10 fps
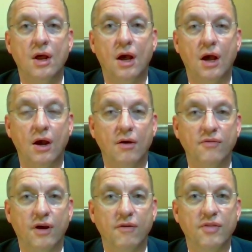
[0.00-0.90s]

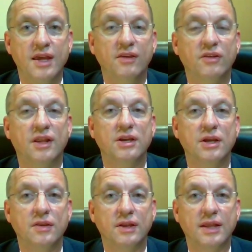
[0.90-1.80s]
of things that
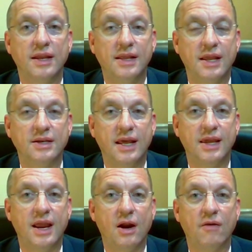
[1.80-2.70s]
they can
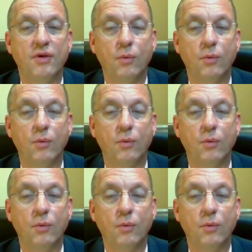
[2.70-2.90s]
take care of,